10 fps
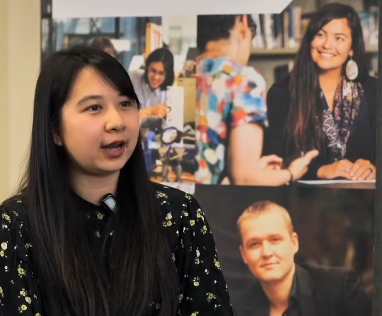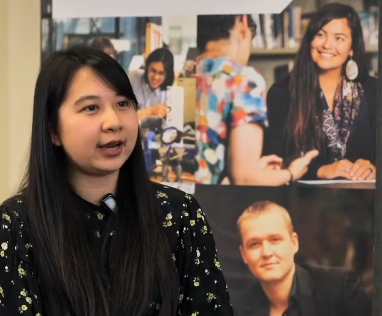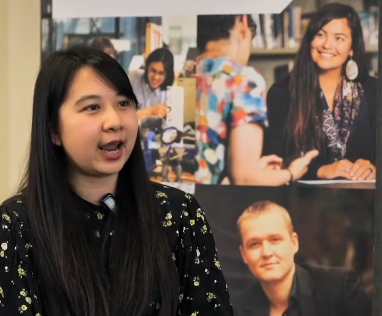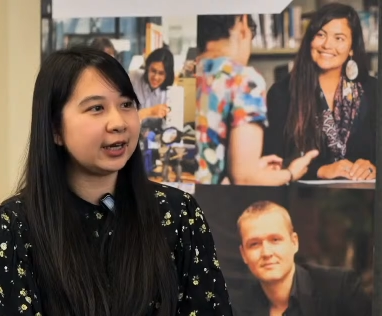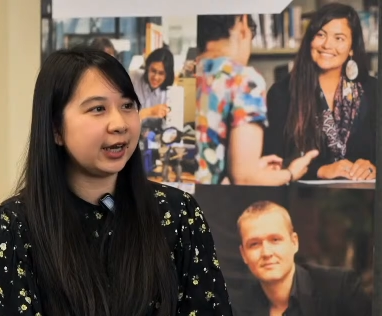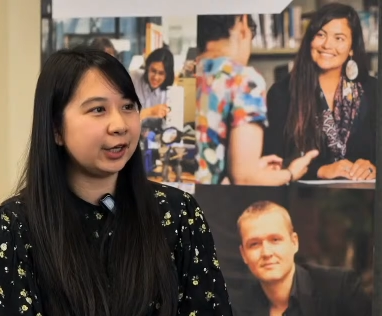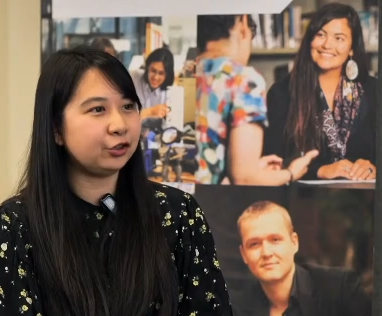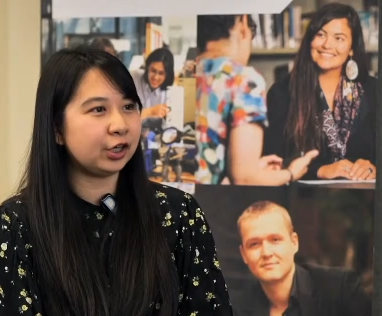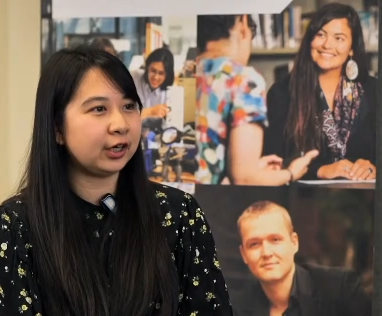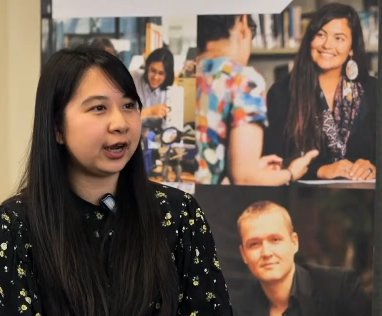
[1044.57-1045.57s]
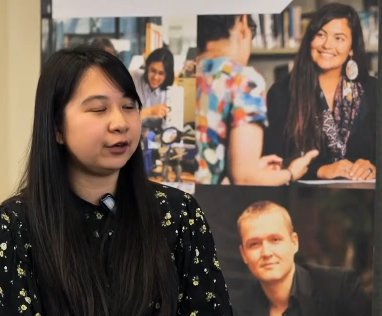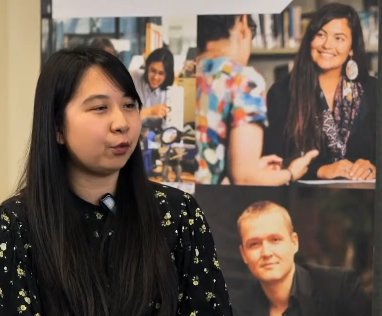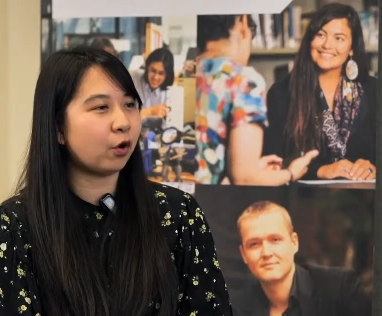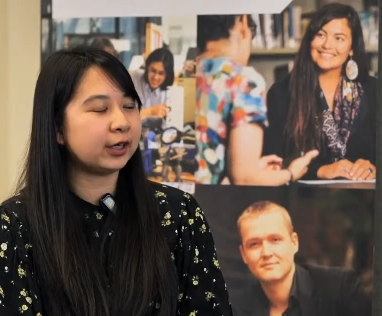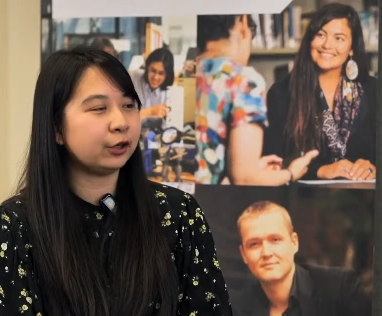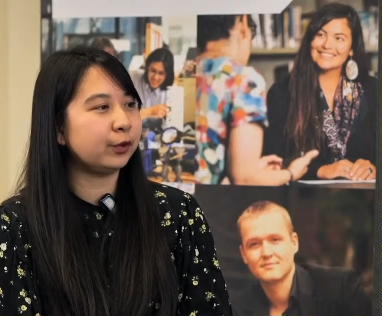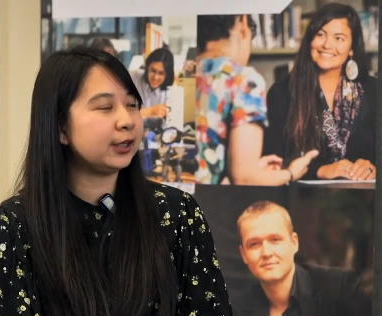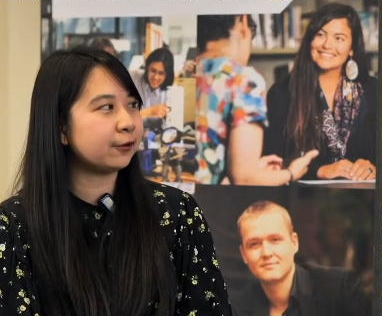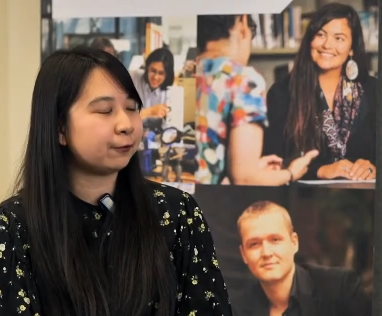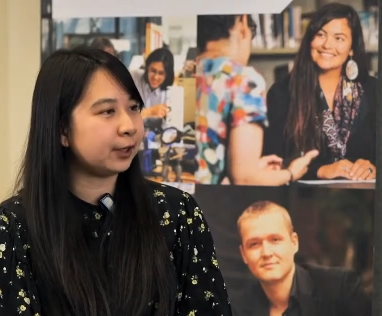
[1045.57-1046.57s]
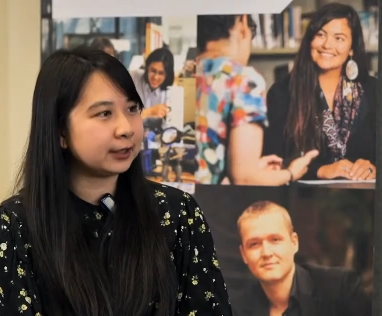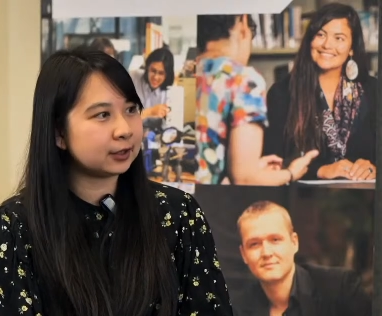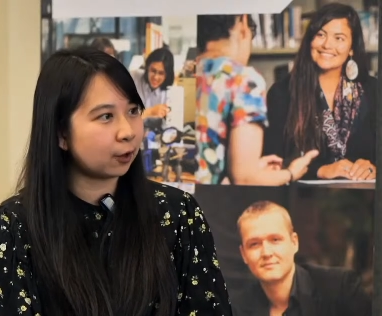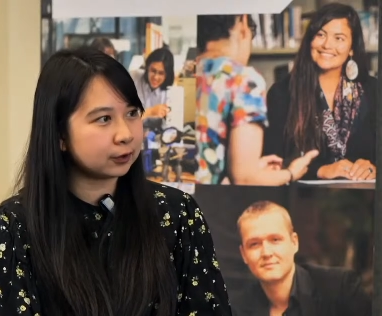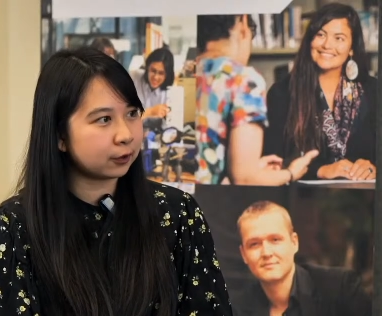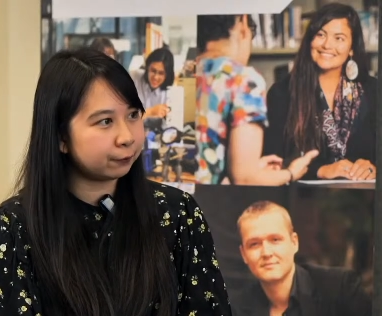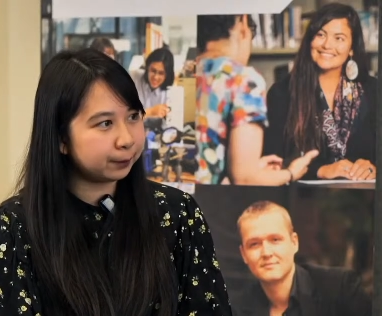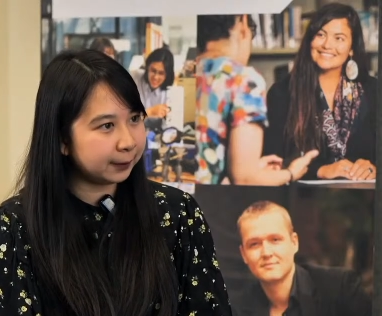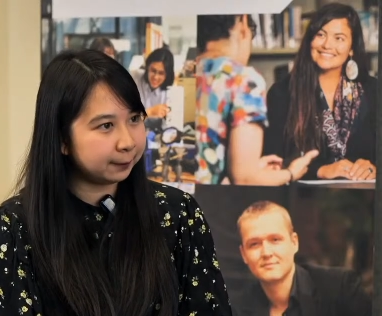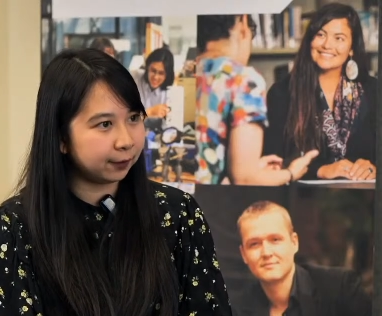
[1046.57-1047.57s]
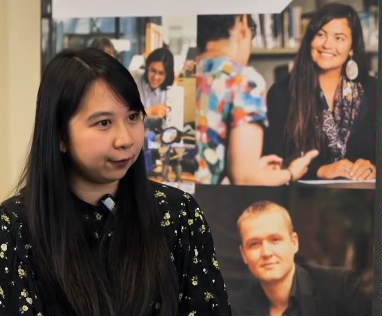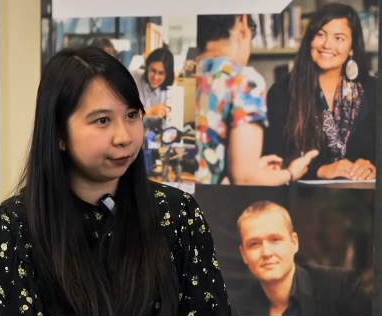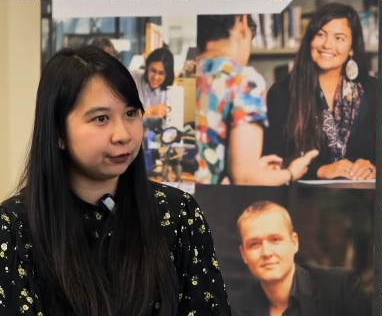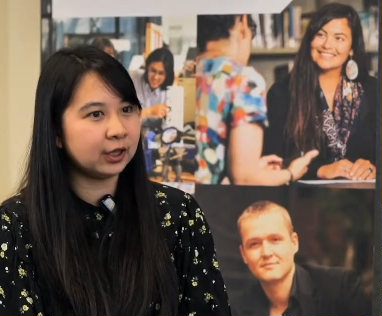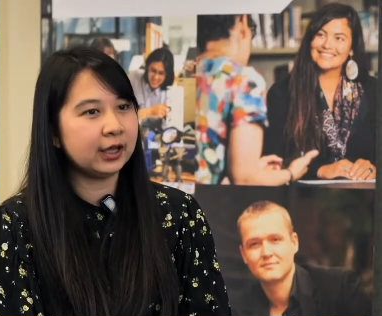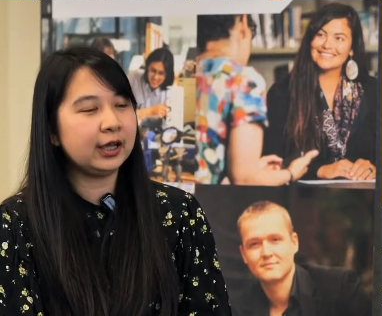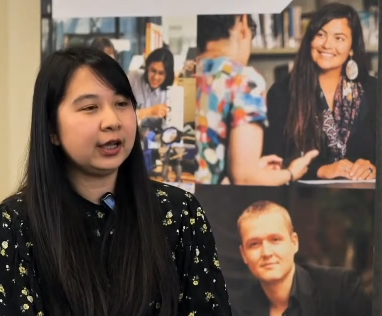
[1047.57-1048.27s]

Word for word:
Speaker 1: like engaging and working with different sorts of people,